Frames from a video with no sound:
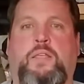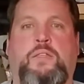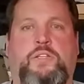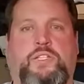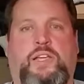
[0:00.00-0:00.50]

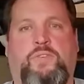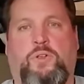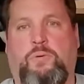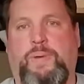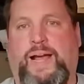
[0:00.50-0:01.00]
Just to give you a
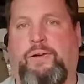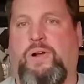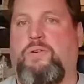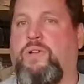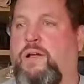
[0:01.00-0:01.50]
little
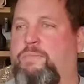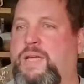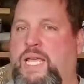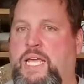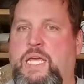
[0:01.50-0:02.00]
background on
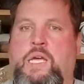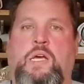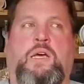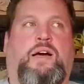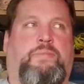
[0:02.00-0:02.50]
me,
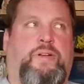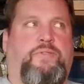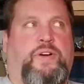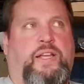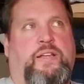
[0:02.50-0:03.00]
I've been
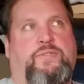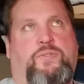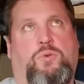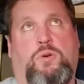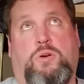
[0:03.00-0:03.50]
fighting
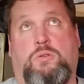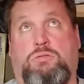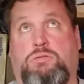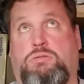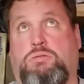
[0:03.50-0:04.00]
for
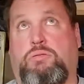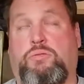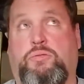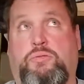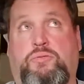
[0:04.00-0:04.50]

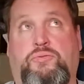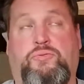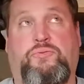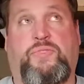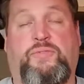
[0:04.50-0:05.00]

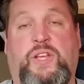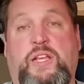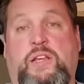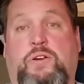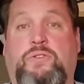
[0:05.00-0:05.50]

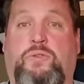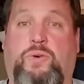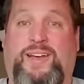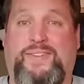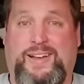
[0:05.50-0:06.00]
15 years, although
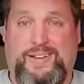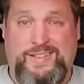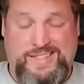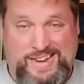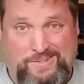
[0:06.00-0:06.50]
I had
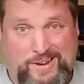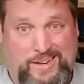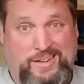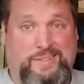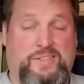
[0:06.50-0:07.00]

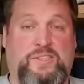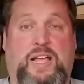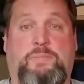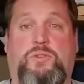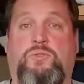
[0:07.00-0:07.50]
to
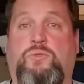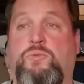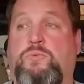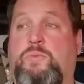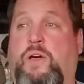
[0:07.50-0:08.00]
stop due
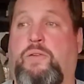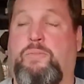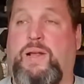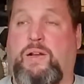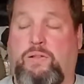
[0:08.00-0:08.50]
to other
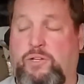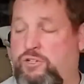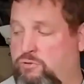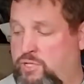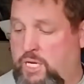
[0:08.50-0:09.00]
medical
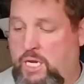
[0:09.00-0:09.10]
issues.